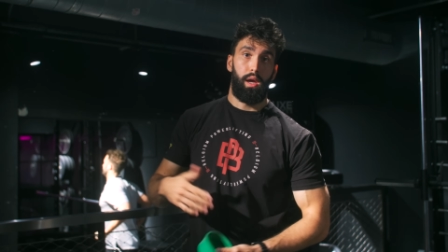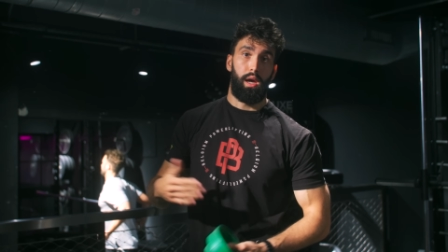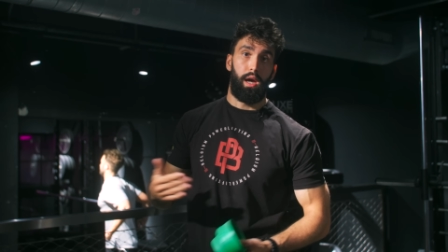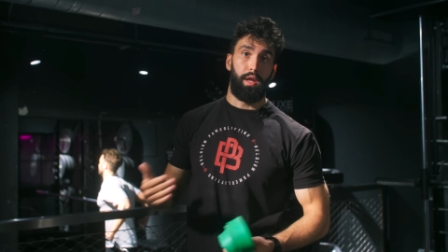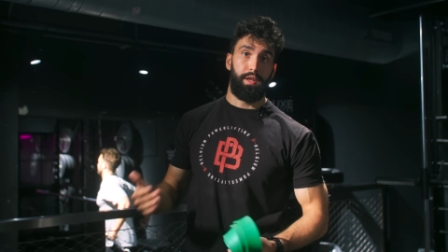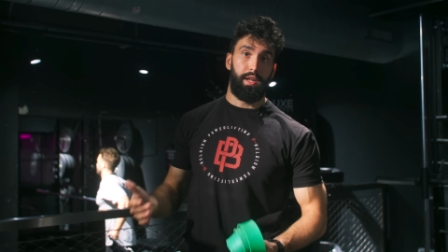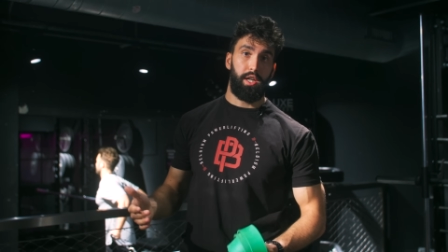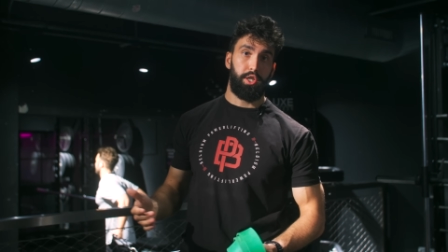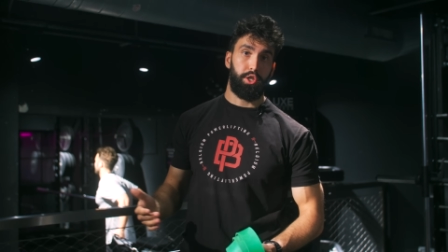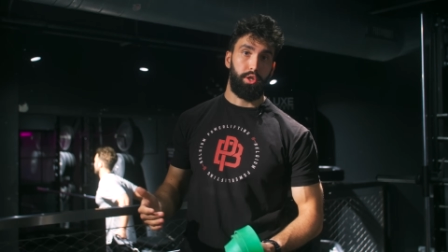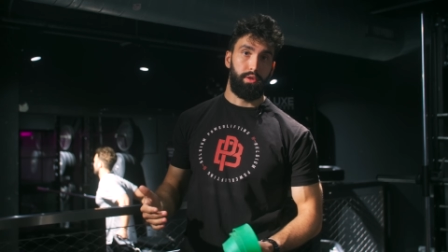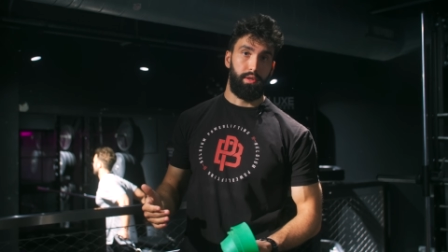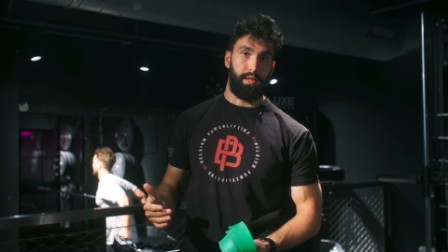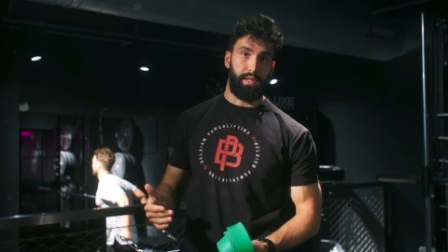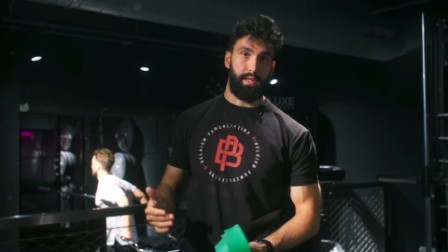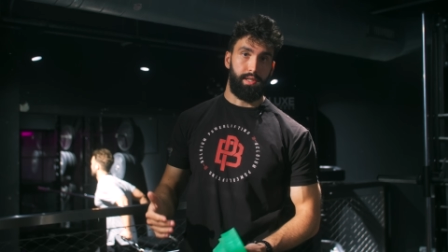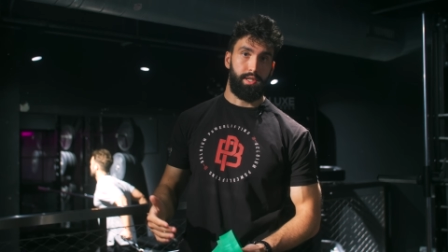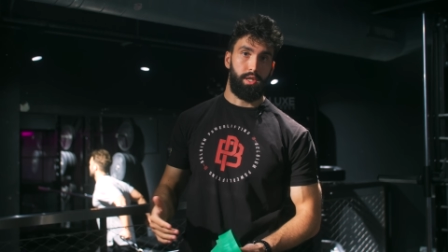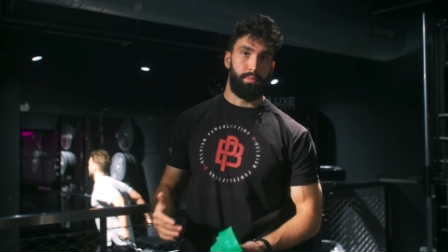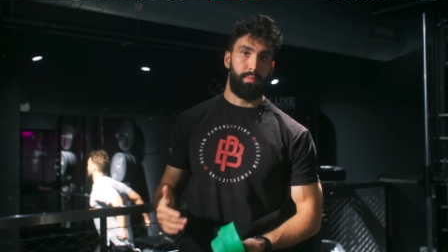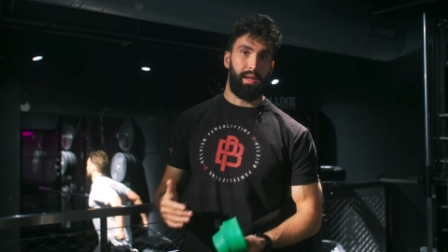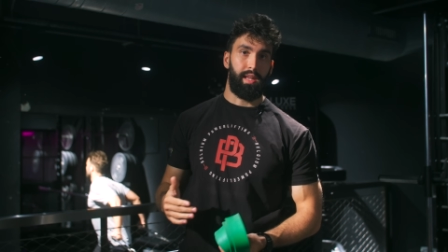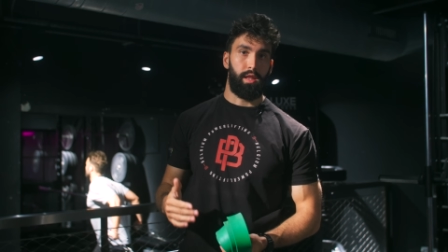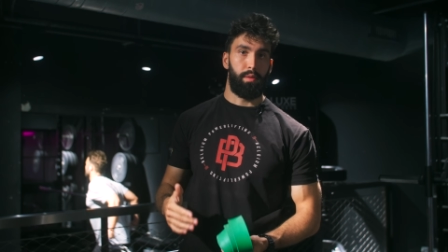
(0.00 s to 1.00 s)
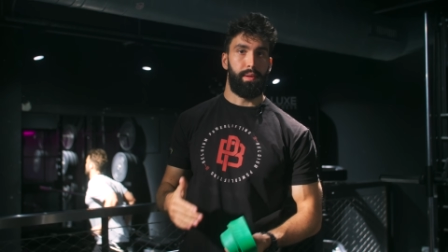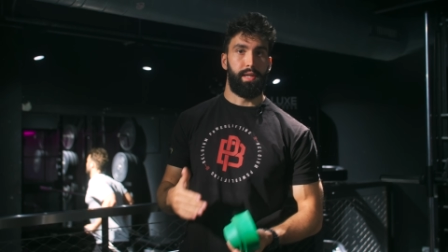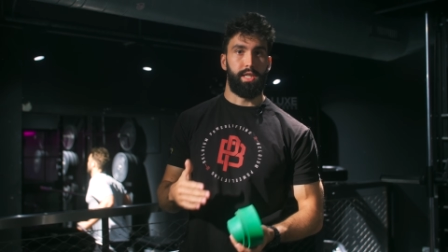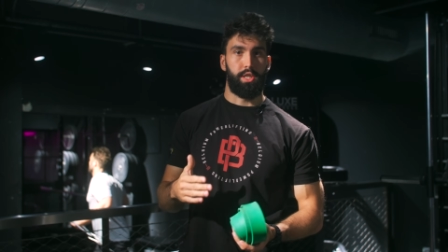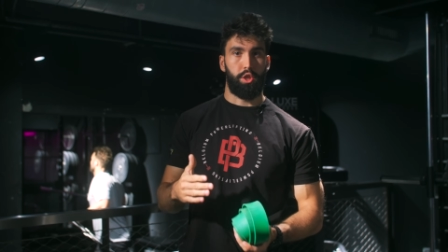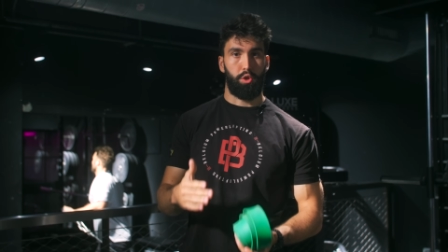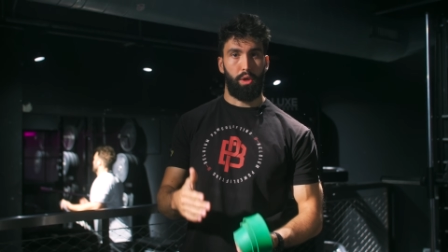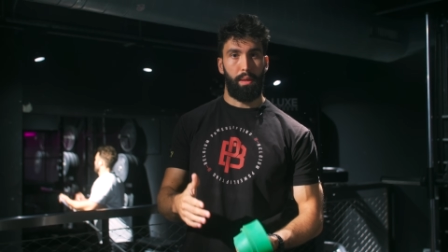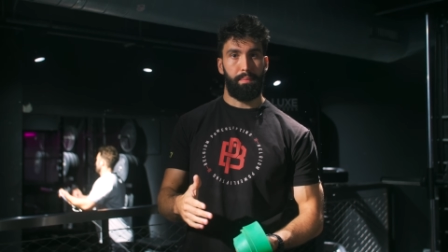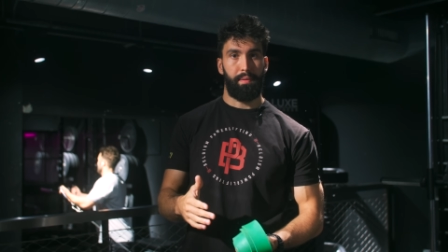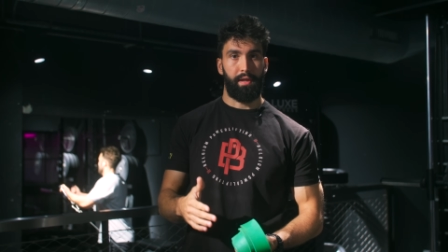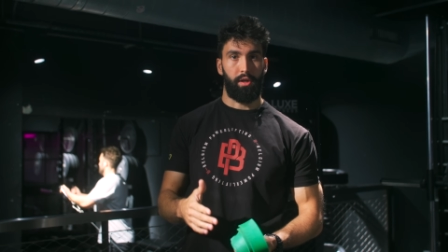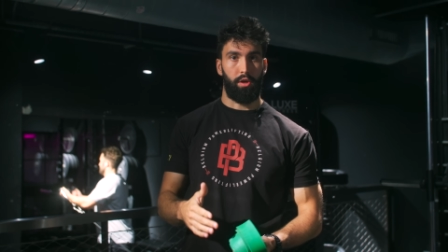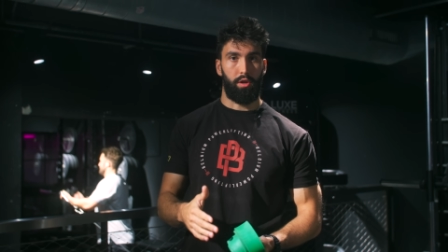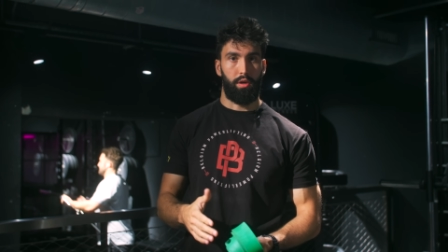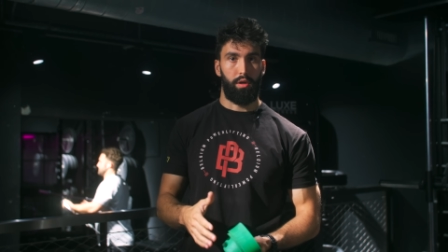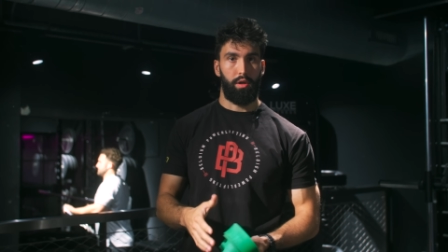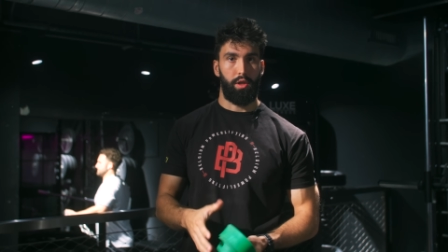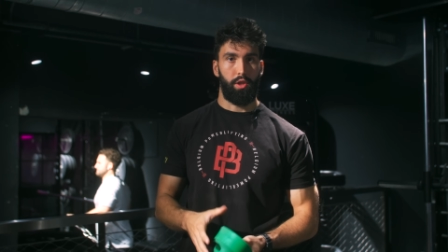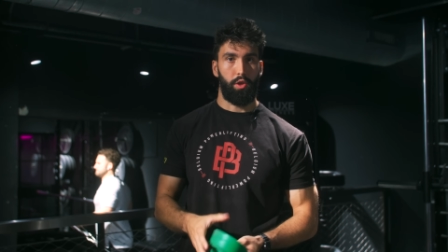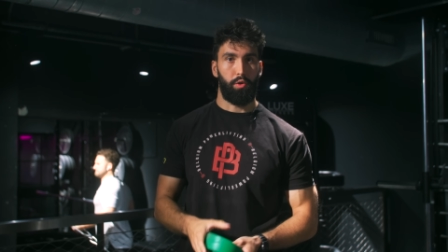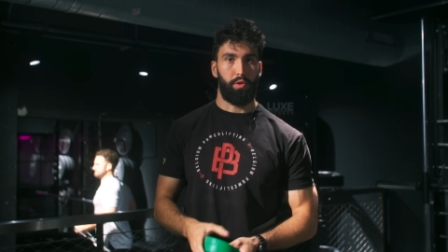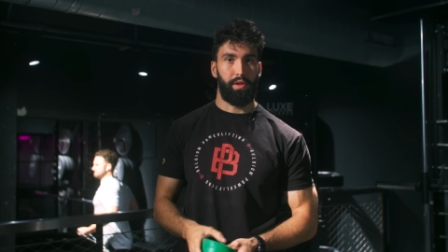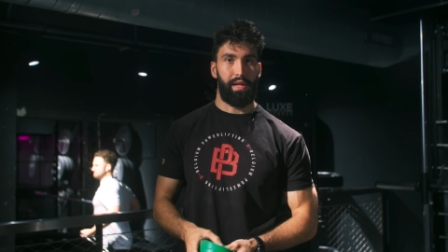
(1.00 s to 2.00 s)
Additionally, to make the bench
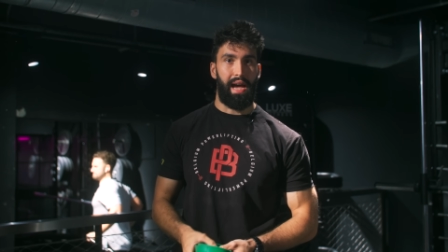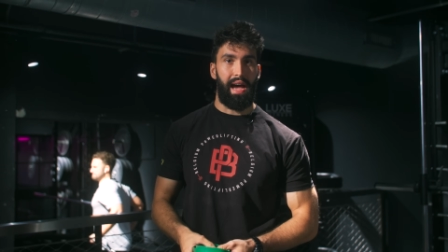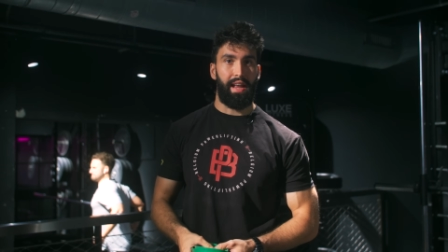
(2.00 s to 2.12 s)
grippier, you can